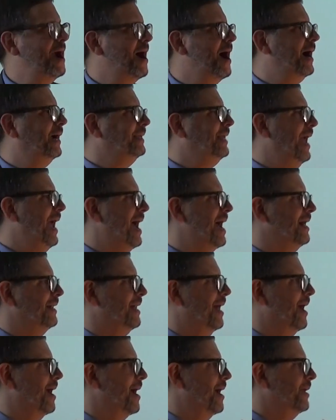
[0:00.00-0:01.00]
Again,
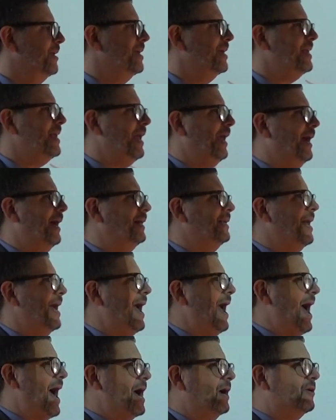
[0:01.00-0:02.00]
you can't
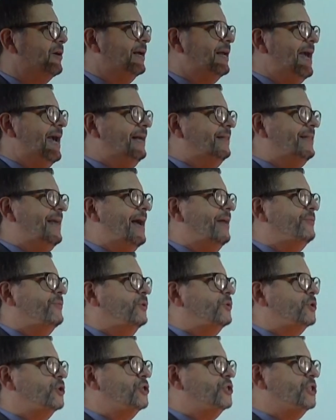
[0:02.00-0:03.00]
aggregate that.
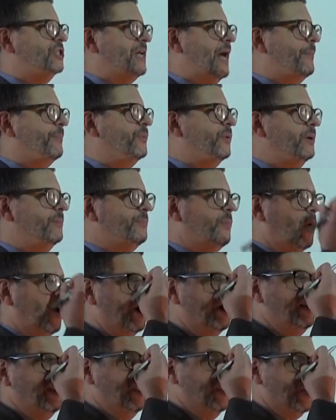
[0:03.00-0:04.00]
Those are separate
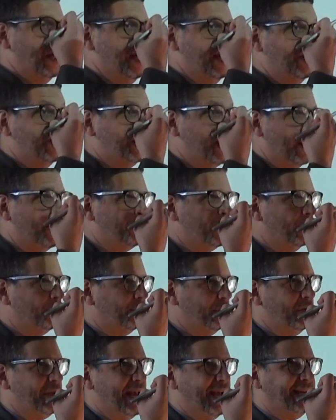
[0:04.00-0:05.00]
parties.
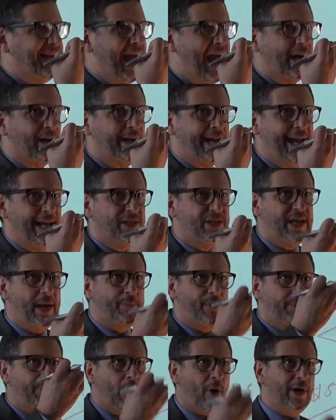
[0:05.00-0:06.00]
You can't aggregate
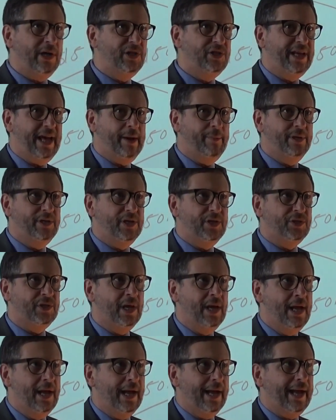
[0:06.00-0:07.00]
separate parties'
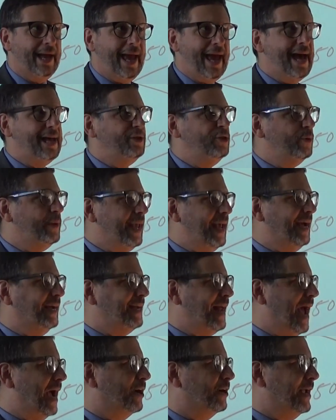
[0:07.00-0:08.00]
damages, and you can't
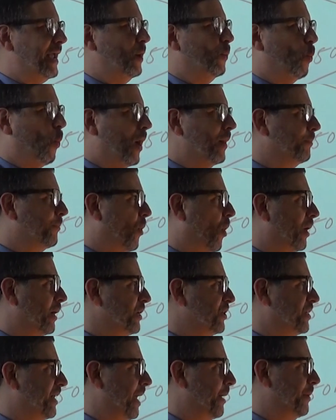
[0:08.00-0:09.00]
aggregate one
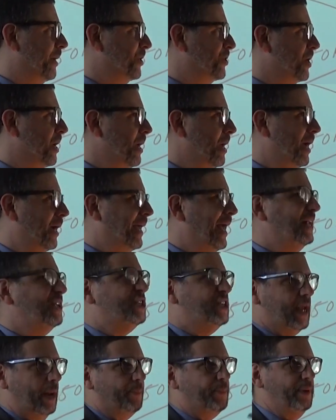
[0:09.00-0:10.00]
party's damage
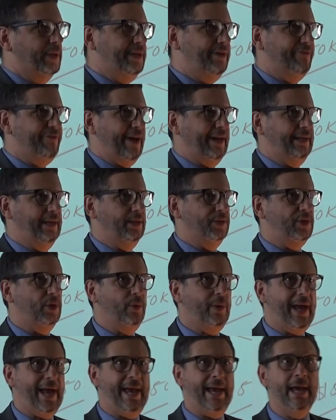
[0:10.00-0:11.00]
against separate defendants,
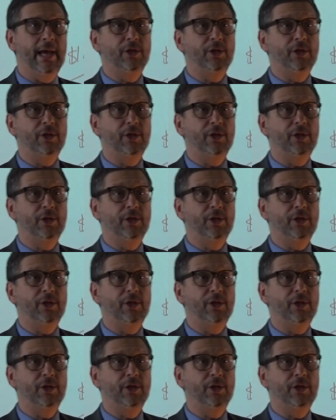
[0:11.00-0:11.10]
okay?